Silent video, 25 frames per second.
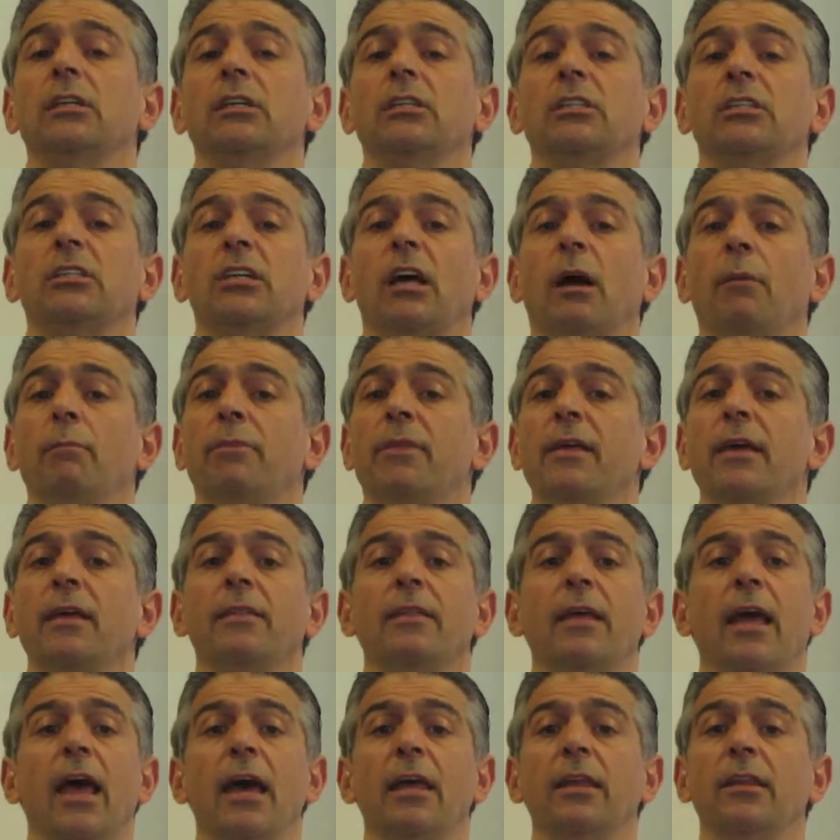Something
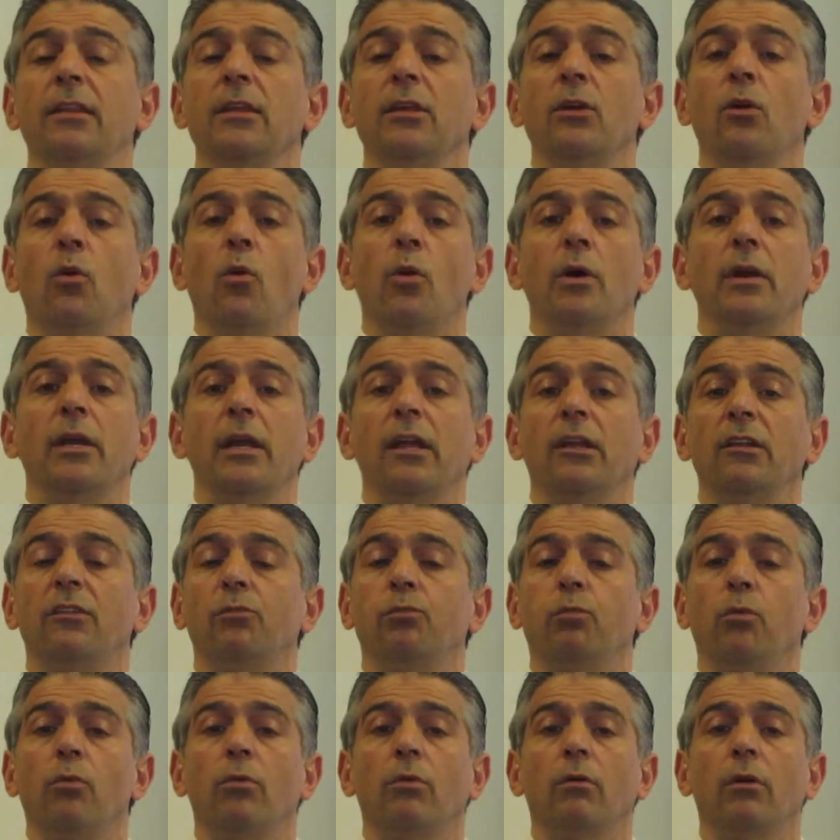that the
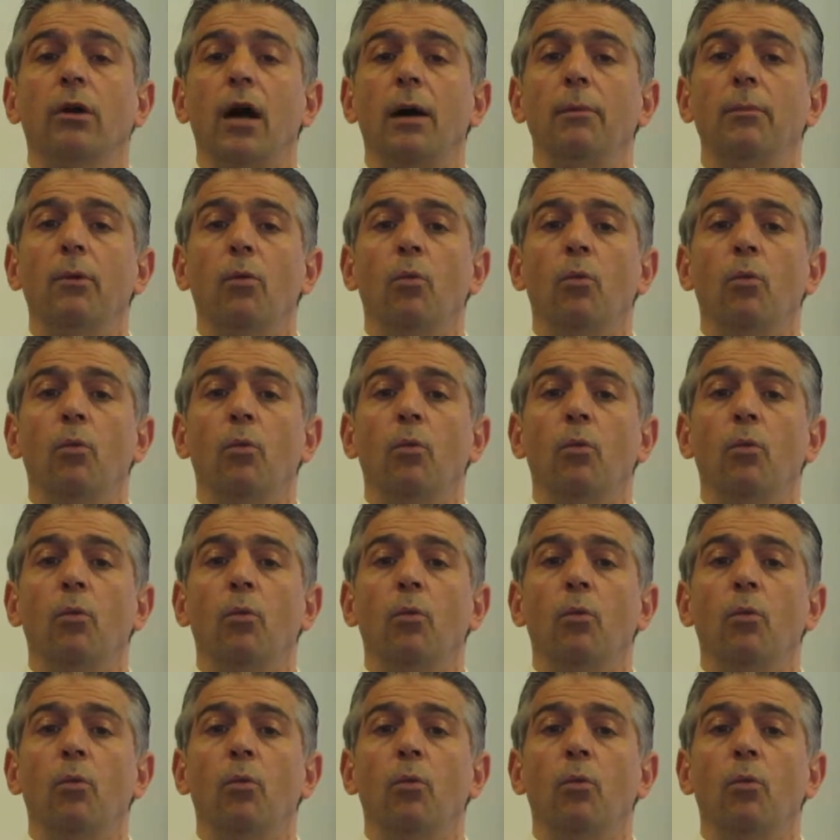audience will come